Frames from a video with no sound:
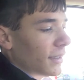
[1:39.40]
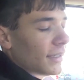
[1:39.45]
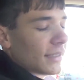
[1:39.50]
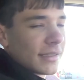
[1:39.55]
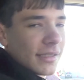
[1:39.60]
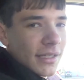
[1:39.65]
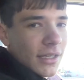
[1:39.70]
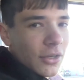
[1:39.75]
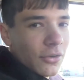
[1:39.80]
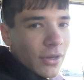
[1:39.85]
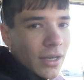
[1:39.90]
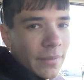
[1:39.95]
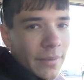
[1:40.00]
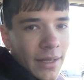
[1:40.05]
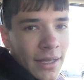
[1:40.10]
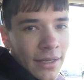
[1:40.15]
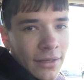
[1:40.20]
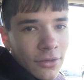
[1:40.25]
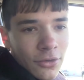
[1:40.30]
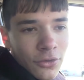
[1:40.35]
easy to grab
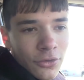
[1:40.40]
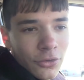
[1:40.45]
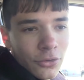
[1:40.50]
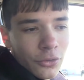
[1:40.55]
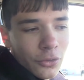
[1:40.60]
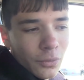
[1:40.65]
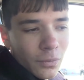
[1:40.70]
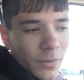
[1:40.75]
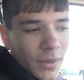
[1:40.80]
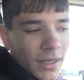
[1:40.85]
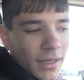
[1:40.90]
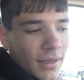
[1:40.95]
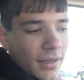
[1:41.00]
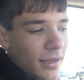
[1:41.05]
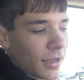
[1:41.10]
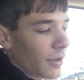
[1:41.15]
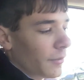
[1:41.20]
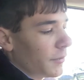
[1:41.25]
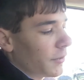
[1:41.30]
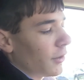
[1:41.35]
onto.
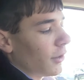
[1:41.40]
It